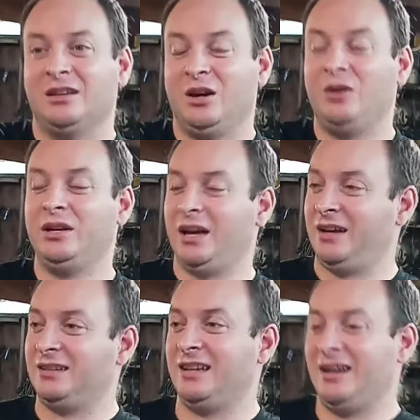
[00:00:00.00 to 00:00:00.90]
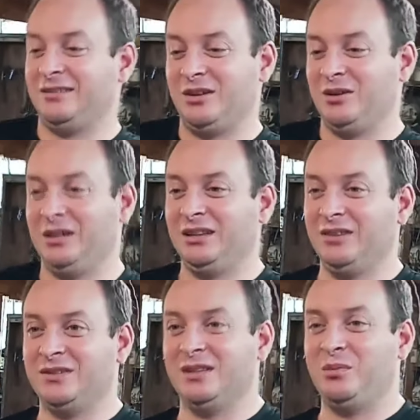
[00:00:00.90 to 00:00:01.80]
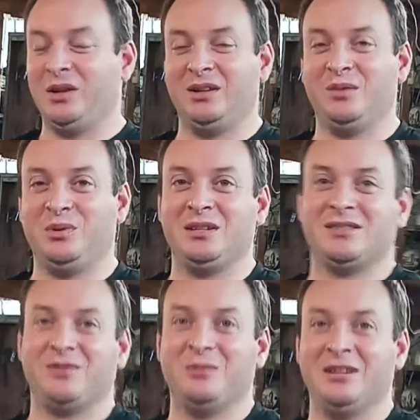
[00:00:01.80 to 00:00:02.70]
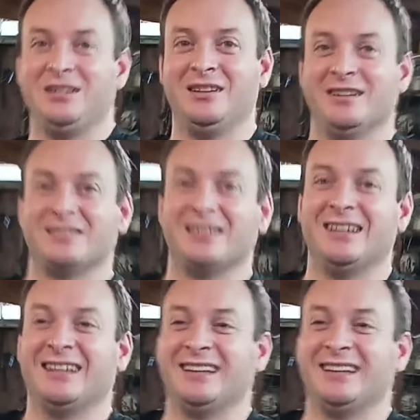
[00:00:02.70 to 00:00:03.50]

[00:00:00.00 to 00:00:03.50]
Oh yeah. No, I lived in the belly of the beast for many years.